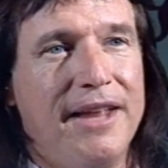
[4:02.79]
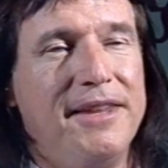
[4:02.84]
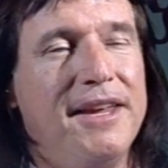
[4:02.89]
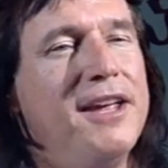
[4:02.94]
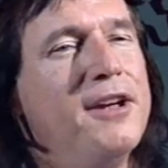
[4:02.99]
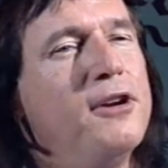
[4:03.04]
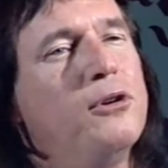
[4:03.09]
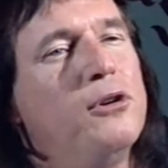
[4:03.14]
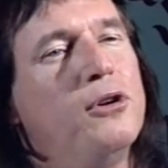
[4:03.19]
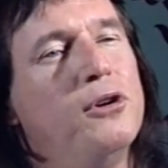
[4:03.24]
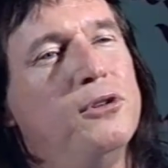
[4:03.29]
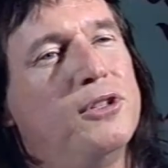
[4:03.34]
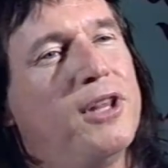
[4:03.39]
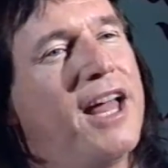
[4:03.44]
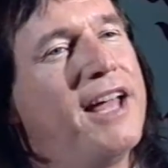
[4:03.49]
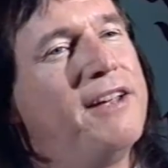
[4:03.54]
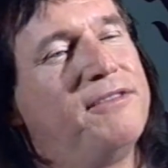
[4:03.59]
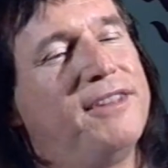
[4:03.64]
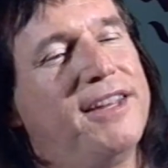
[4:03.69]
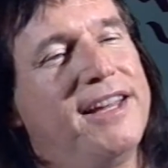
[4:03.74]
the eagle whose
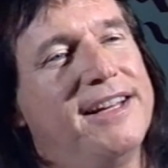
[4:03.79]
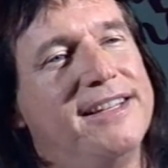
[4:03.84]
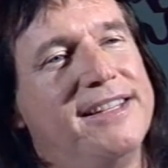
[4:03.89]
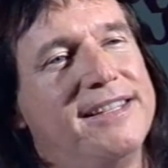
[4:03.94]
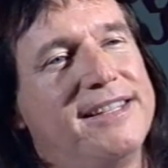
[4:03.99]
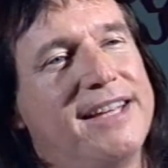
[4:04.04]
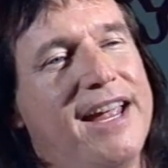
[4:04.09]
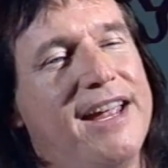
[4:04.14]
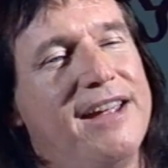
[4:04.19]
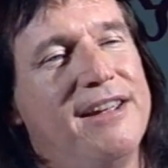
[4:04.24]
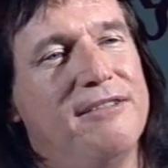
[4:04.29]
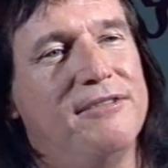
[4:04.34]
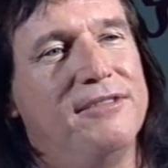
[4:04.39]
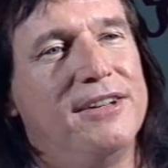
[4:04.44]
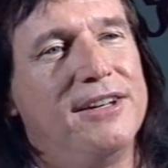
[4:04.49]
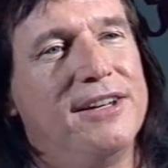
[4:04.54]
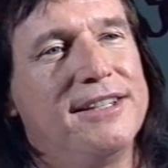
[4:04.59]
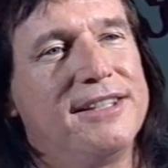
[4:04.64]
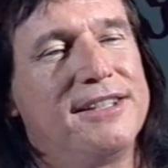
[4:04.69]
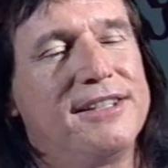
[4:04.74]
life they had saved
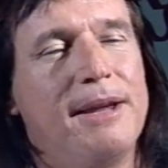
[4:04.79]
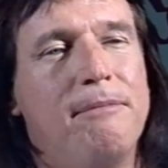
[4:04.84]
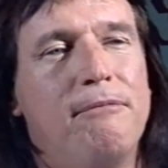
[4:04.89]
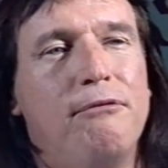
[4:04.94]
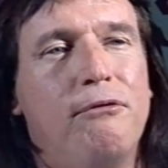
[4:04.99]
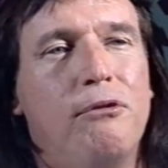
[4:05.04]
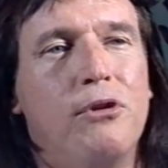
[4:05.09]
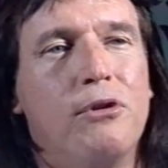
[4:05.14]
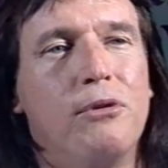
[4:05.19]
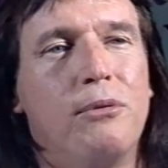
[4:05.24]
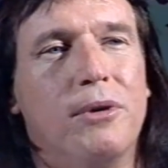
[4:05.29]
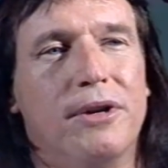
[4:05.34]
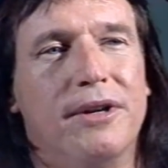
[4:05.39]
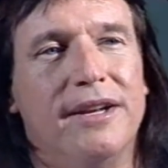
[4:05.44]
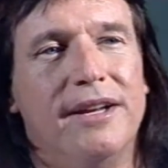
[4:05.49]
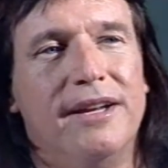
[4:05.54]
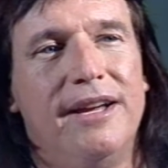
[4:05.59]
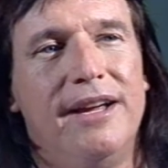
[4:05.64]
stepped forward,